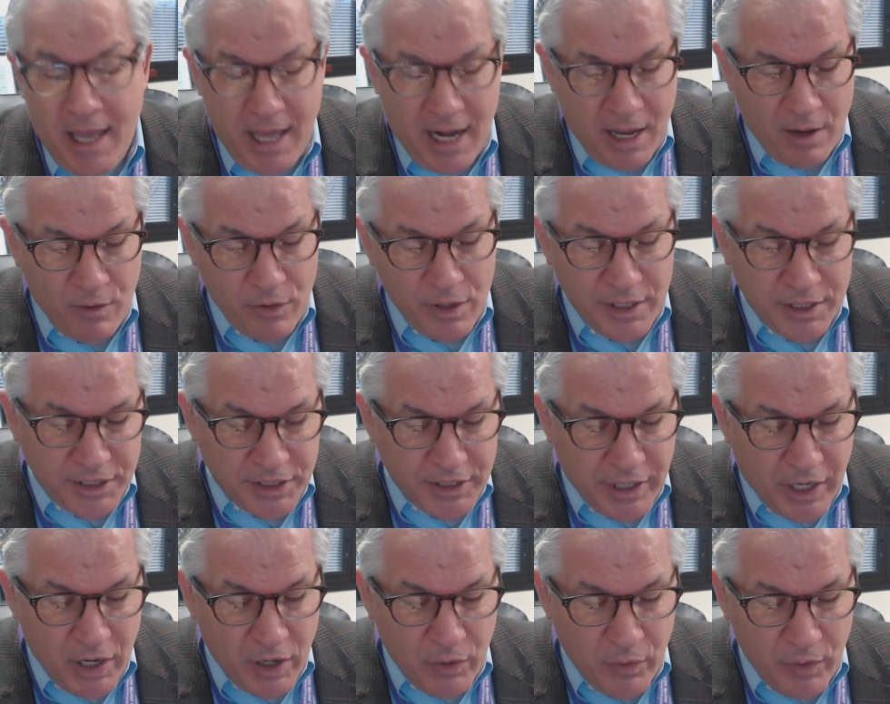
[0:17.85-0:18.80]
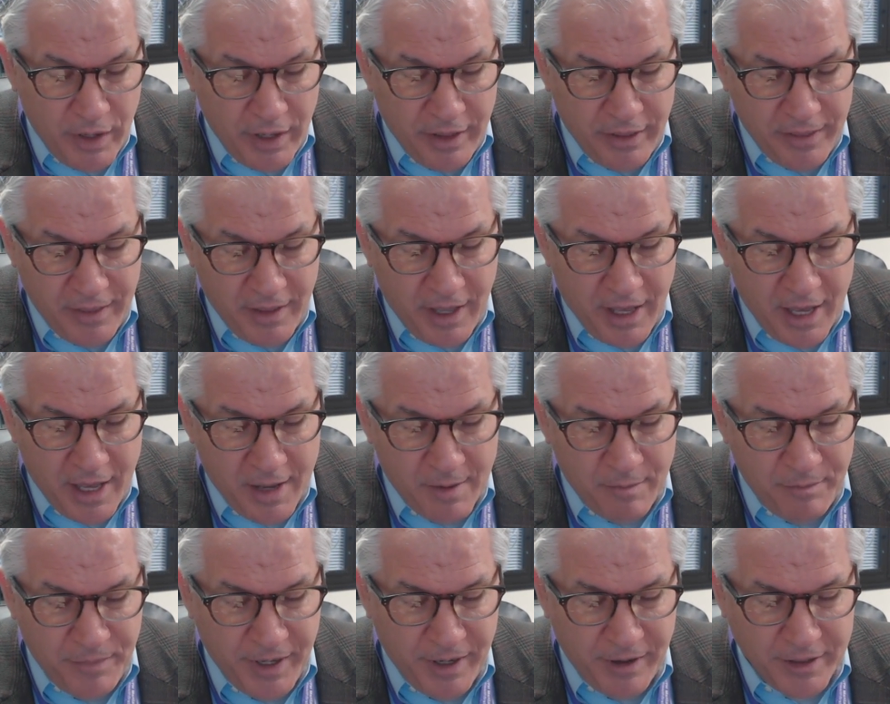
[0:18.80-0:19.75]
And I want to start with
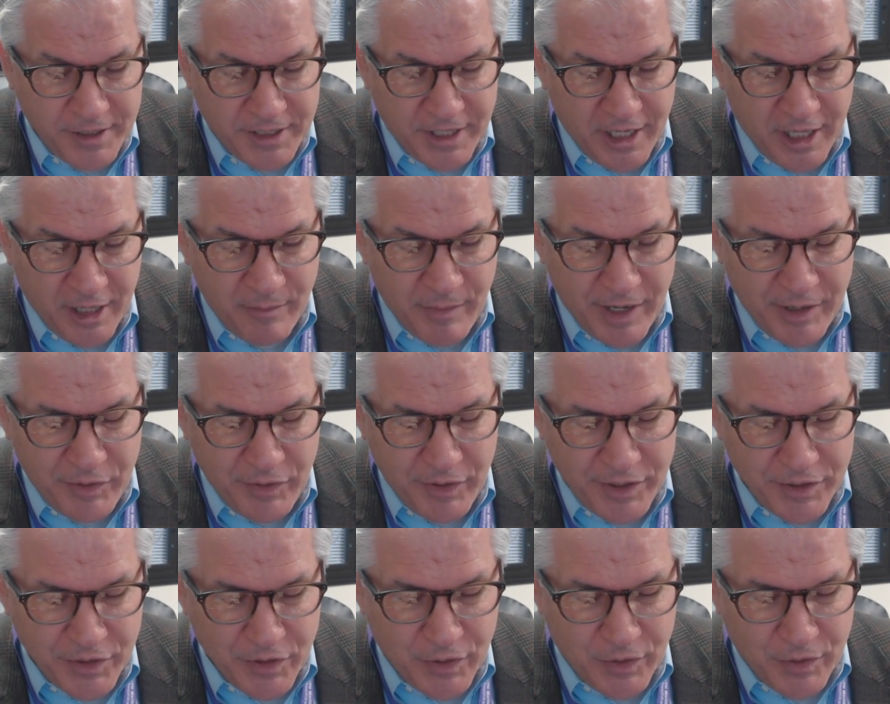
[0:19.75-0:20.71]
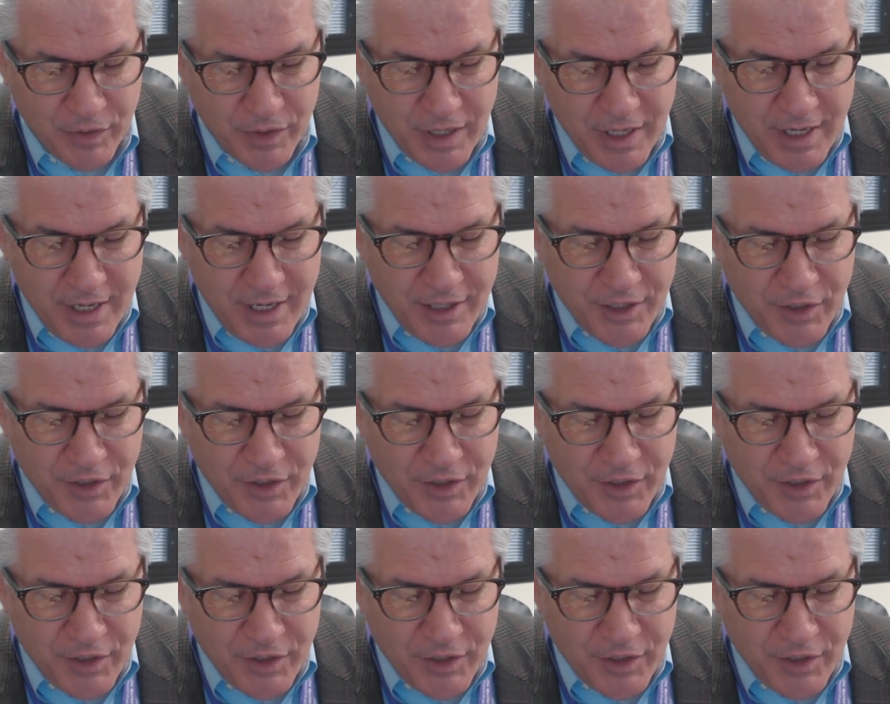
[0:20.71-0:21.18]
uh, Pearson Elementary School.